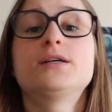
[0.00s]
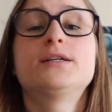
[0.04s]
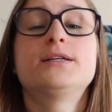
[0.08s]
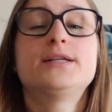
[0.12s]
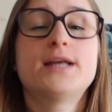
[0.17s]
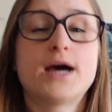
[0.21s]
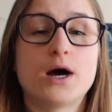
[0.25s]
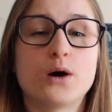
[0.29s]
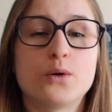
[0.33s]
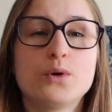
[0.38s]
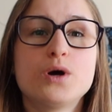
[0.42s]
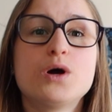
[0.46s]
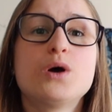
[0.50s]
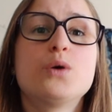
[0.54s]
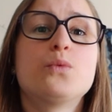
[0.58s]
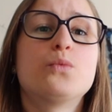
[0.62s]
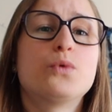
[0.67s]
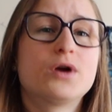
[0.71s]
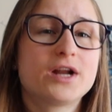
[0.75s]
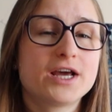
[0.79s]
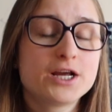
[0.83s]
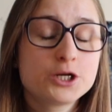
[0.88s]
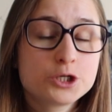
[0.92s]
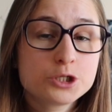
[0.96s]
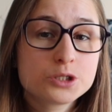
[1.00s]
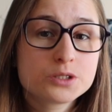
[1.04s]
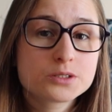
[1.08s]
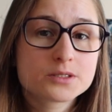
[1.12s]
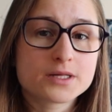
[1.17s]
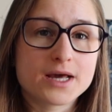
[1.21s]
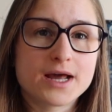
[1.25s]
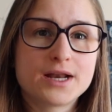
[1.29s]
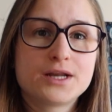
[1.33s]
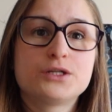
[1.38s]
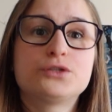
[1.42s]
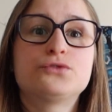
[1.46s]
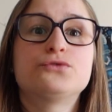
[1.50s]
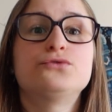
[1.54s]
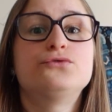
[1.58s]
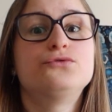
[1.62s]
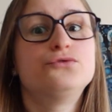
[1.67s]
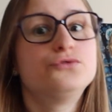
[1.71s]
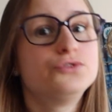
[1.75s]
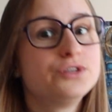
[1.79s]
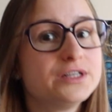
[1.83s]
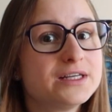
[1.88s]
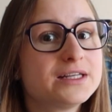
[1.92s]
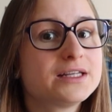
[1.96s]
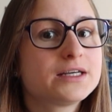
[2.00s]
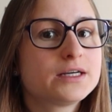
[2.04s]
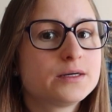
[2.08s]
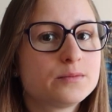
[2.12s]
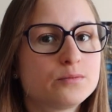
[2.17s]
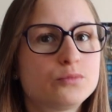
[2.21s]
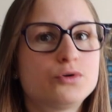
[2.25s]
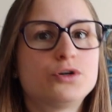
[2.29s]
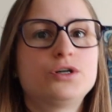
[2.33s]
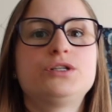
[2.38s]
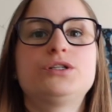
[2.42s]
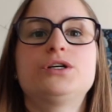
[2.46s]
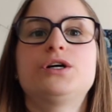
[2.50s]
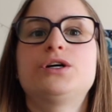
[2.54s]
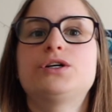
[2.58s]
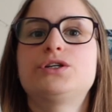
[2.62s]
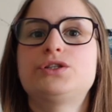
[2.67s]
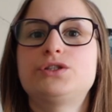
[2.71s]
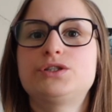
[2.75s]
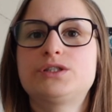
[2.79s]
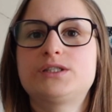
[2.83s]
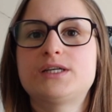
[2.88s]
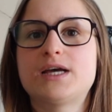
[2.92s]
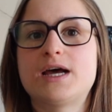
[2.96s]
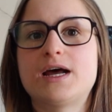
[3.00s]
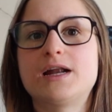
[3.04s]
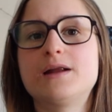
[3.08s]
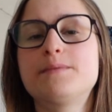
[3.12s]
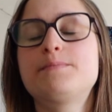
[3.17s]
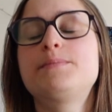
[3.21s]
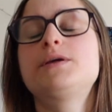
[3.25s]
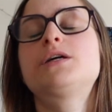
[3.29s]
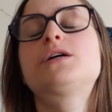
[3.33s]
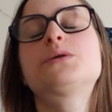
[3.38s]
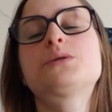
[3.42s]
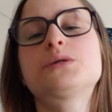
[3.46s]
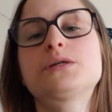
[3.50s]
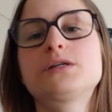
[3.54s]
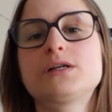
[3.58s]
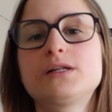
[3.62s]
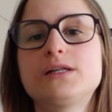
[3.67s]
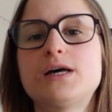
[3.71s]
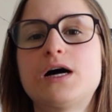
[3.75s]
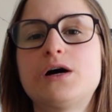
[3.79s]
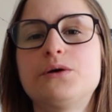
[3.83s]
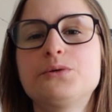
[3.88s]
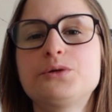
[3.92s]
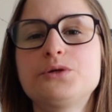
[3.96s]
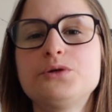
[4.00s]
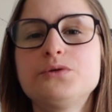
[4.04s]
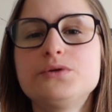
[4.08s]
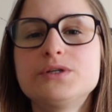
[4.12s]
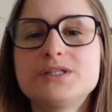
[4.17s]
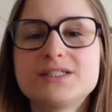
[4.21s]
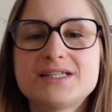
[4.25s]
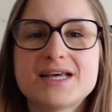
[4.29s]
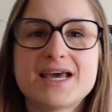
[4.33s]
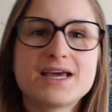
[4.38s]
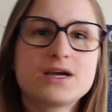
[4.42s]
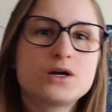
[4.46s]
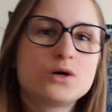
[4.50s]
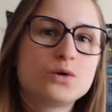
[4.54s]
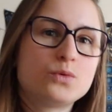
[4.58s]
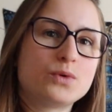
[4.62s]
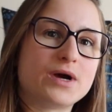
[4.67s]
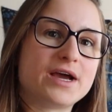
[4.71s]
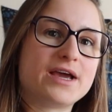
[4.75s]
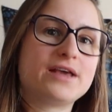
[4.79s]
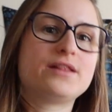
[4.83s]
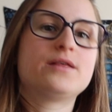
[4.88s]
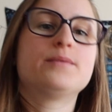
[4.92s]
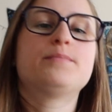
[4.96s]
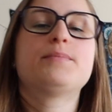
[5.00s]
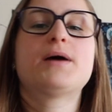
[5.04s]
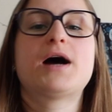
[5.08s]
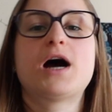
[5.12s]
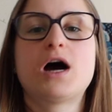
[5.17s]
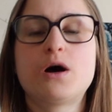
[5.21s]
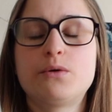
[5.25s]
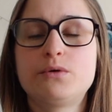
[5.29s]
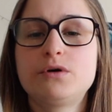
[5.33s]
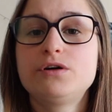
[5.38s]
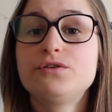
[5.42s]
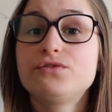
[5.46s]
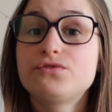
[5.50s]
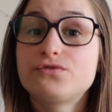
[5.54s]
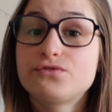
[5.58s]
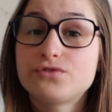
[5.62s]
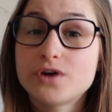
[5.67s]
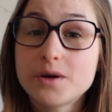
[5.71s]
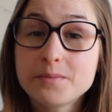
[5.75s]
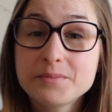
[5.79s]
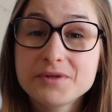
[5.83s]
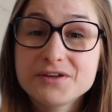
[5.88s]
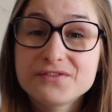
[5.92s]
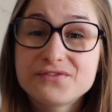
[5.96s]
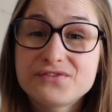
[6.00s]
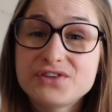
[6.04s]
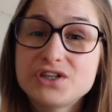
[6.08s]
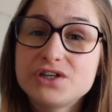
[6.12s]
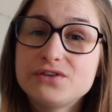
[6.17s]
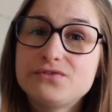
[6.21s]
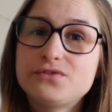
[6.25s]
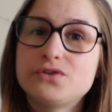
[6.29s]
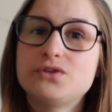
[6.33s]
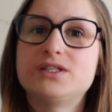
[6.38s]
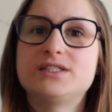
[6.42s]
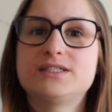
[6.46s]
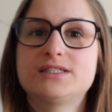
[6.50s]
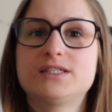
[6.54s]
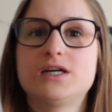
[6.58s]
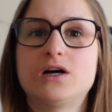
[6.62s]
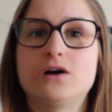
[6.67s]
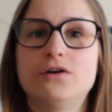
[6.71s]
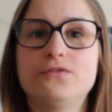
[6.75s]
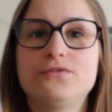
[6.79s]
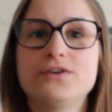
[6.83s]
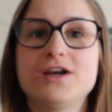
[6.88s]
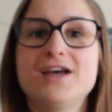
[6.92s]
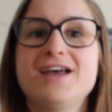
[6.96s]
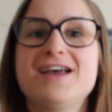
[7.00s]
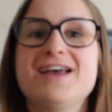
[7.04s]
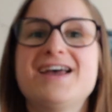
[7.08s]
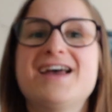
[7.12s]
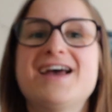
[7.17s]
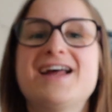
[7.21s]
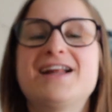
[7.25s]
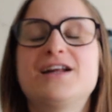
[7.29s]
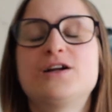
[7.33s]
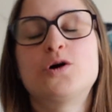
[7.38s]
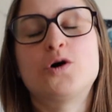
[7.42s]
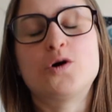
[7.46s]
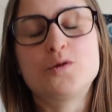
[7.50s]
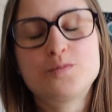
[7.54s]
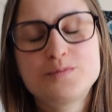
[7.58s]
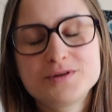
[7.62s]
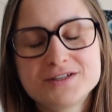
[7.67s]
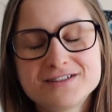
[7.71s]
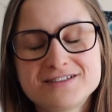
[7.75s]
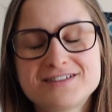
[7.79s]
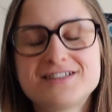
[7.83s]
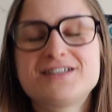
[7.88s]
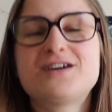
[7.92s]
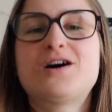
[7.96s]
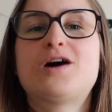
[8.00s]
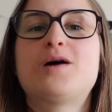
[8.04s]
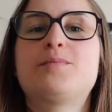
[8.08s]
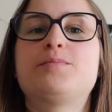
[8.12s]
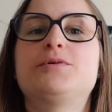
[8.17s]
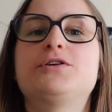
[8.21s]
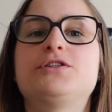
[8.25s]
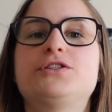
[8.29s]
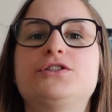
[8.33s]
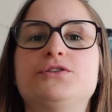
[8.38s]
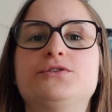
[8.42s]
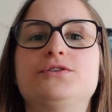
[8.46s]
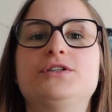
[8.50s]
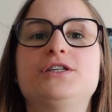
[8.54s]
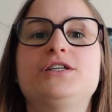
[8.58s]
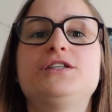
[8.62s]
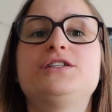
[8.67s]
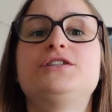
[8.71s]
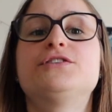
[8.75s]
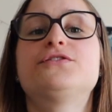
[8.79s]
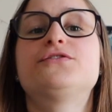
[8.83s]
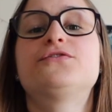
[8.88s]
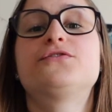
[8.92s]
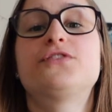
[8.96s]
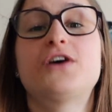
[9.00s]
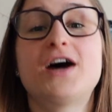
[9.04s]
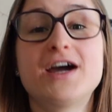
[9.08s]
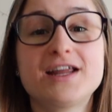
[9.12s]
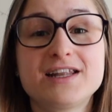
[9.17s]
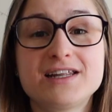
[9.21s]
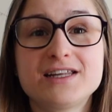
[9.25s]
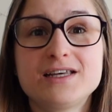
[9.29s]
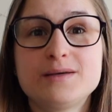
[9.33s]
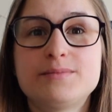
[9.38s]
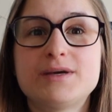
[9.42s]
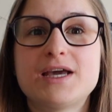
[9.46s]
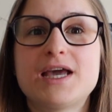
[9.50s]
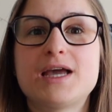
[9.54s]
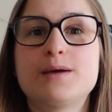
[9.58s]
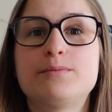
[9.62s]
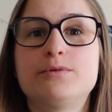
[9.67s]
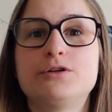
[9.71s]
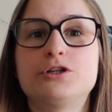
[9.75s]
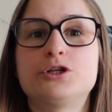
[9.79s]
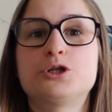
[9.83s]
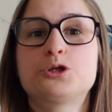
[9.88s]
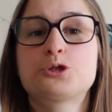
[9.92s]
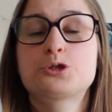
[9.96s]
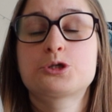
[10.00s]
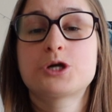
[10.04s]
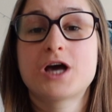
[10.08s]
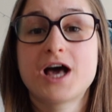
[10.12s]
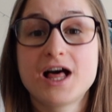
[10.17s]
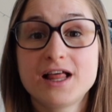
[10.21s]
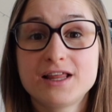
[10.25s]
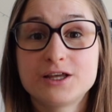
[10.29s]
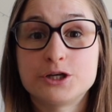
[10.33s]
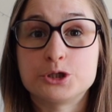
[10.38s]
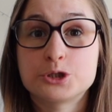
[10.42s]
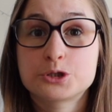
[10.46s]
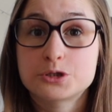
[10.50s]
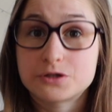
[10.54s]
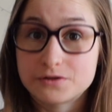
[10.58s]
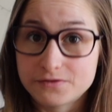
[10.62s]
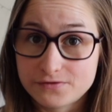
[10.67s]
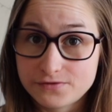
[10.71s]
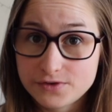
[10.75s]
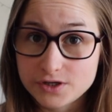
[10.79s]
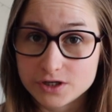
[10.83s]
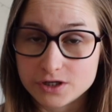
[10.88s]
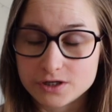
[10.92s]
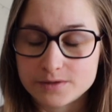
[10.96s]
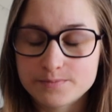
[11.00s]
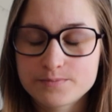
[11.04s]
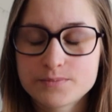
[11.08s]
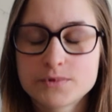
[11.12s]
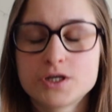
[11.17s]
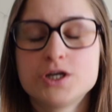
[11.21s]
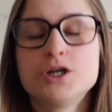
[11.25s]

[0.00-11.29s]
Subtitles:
Now, what I just said is really important to understand because it allows you to take away the power from the fear food itself, and it opens the opportunity to finally be able to challenge the fear.